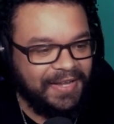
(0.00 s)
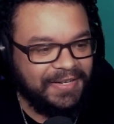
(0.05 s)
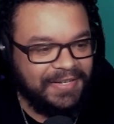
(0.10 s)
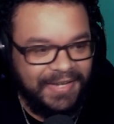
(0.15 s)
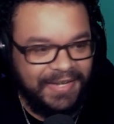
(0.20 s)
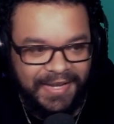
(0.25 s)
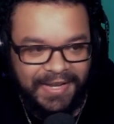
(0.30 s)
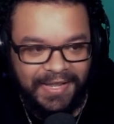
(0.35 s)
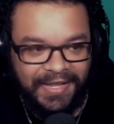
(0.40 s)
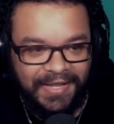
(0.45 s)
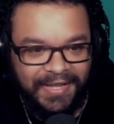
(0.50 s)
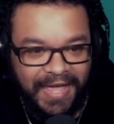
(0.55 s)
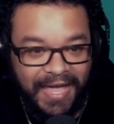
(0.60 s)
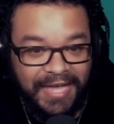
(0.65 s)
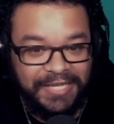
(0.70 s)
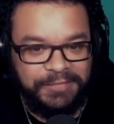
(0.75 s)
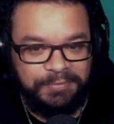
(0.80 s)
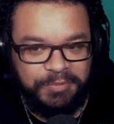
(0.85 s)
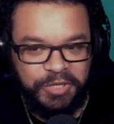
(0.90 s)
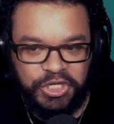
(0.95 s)

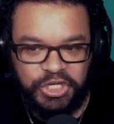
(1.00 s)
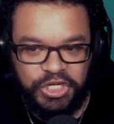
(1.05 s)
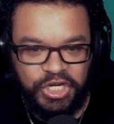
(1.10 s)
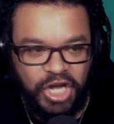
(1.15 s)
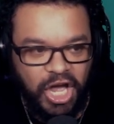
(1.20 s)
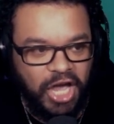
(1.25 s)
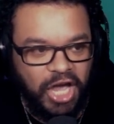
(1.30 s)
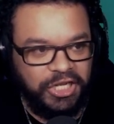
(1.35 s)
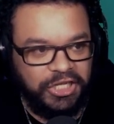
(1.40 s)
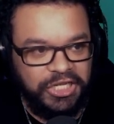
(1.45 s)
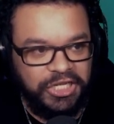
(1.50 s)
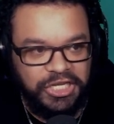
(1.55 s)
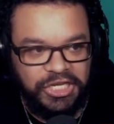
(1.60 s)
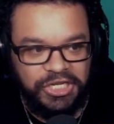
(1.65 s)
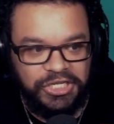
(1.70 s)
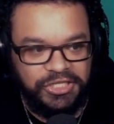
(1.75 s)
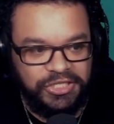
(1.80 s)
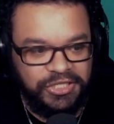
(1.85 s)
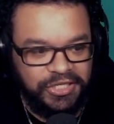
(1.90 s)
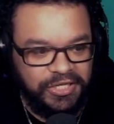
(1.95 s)
last but not
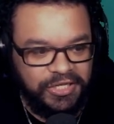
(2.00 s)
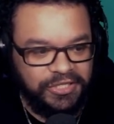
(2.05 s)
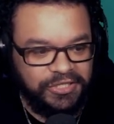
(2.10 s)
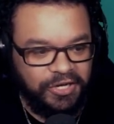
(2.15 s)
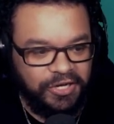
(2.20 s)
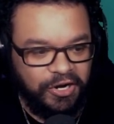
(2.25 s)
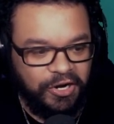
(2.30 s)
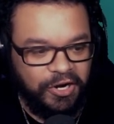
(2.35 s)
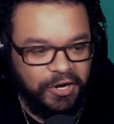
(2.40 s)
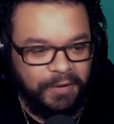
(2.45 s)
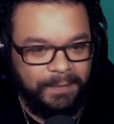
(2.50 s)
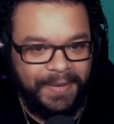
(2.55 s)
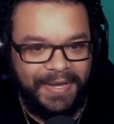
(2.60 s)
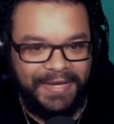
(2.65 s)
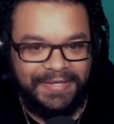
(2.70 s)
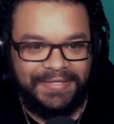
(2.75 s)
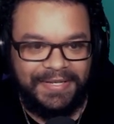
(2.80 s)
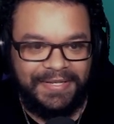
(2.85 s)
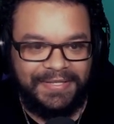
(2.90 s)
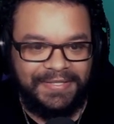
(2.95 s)
least is our
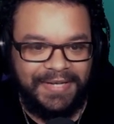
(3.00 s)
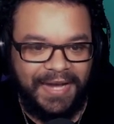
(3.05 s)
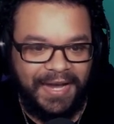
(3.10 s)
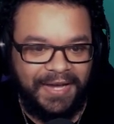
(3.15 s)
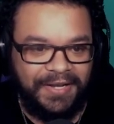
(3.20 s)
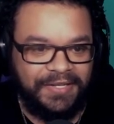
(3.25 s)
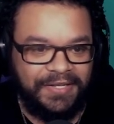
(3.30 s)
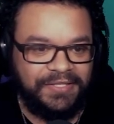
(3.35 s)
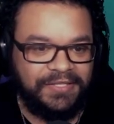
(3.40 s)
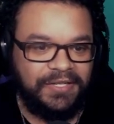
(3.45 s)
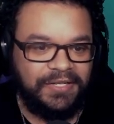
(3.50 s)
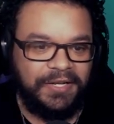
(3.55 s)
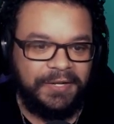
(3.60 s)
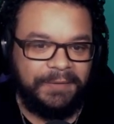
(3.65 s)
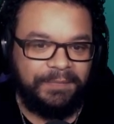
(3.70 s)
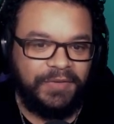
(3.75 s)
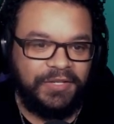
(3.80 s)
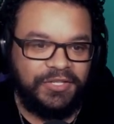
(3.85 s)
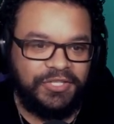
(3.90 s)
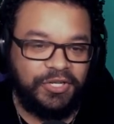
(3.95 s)
amazing Titus.
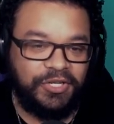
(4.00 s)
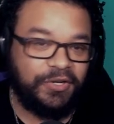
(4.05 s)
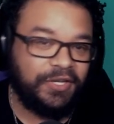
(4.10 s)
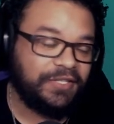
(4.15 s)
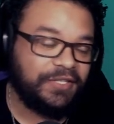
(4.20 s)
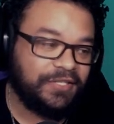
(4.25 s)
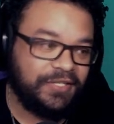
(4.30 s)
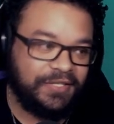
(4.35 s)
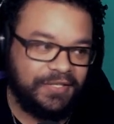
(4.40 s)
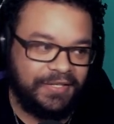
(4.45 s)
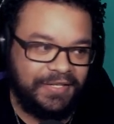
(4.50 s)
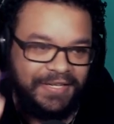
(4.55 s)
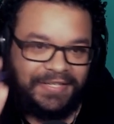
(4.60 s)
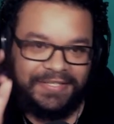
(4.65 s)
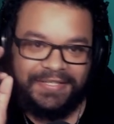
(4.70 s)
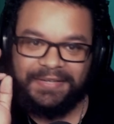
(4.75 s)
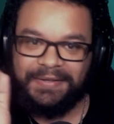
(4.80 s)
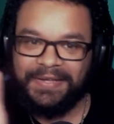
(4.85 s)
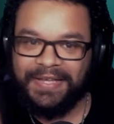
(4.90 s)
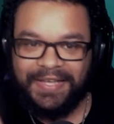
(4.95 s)
So his
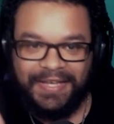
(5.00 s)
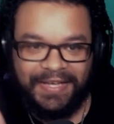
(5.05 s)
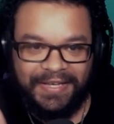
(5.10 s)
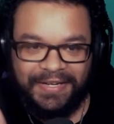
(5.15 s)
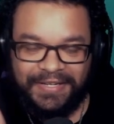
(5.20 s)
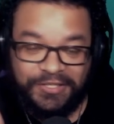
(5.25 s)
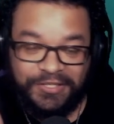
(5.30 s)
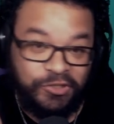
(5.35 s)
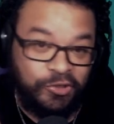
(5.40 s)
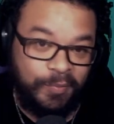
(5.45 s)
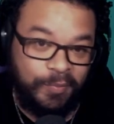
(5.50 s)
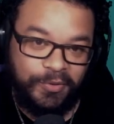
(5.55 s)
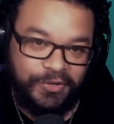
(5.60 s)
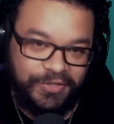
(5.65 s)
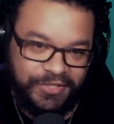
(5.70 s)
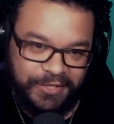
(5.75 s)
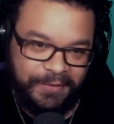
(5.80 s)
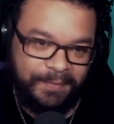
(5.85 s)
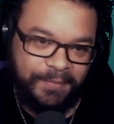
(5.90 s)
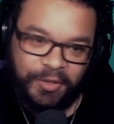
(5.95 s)
kit is super
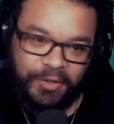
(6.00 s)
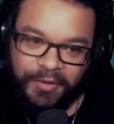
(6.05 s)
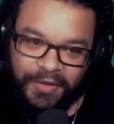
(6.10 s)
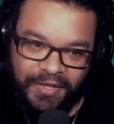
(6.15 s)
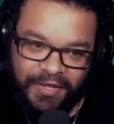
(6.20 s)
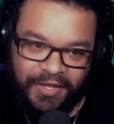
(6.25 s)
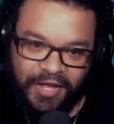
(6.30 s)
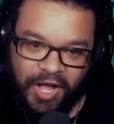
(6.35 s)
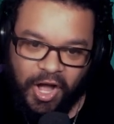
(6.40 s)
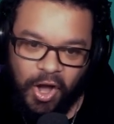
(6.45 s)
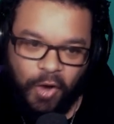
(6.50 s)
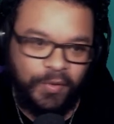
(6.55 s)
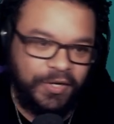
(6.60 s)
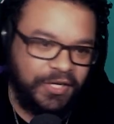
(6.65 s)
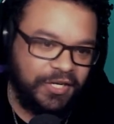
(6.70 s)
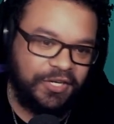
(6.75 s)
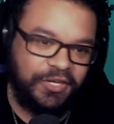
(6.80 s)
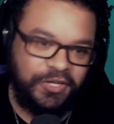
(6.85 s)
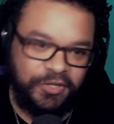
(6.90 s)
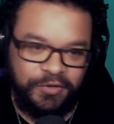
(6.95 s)
simple. All we
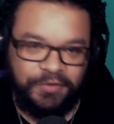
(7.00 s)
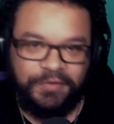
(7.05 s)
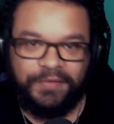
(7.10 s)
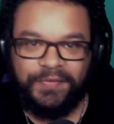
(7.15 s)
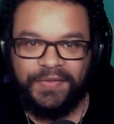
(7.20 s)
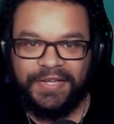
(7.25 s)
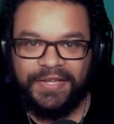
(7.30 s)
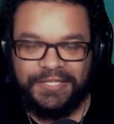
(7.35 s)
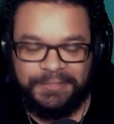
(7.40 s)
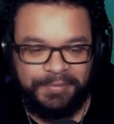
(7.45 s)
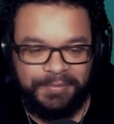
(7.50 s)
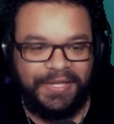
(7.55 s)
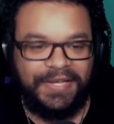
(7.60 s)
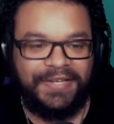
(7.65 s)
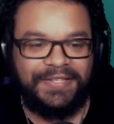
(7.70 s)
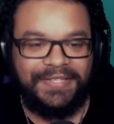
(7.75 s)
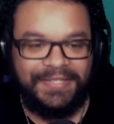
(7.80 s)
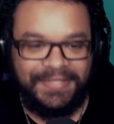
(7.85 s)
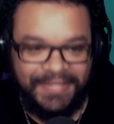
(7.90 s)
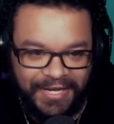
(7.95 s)
need to do is
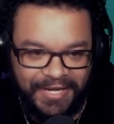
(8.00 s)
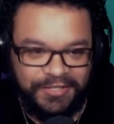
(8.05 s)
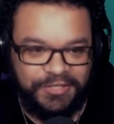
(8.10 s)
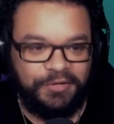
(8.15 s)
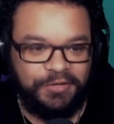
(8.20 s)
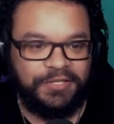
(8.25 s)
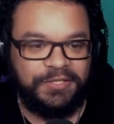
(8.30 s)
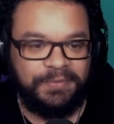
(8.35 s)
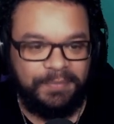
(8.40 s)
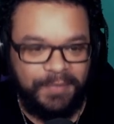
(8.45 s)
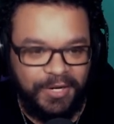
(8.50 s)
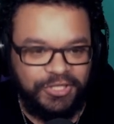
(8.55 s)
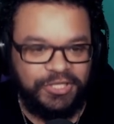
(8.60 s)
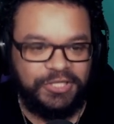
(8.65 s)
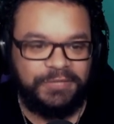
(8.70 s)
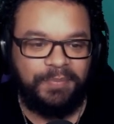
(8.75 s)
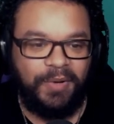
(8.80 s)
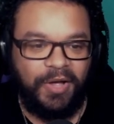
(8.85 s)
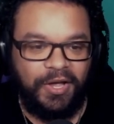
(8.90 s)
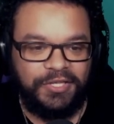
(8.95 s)
place his A2 as much
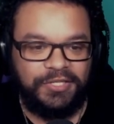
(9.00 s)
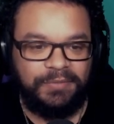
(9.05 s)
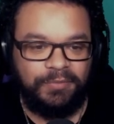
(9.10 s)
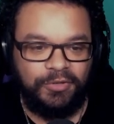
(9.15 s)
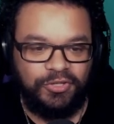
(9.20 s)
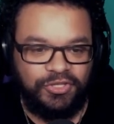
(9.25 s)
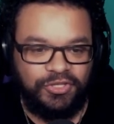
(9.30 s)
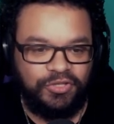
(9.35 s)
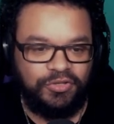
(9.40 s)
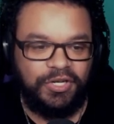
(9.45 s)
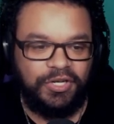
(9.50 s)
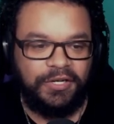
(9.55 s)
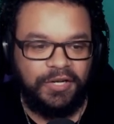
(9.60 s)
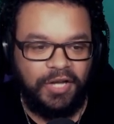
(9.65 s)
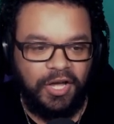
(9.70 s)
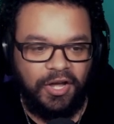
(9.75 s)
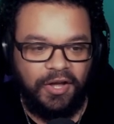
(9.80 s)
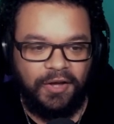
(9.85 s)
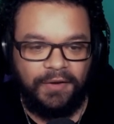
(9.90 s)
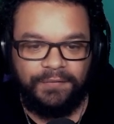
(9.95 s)
as possible. Student
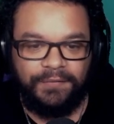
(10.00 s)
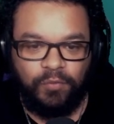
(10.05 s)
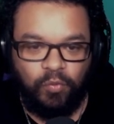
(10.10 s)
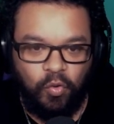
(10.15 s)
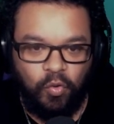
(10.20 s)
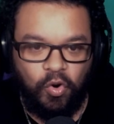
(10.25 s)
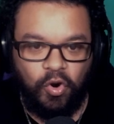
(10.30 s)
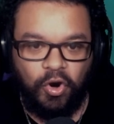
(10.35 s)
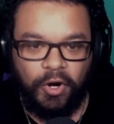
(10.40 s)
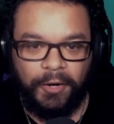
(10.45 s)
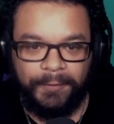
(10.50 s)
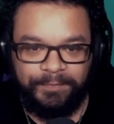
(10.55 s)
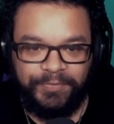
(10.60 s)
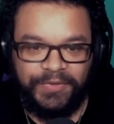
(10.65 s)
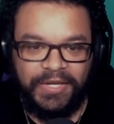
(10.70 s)
of War.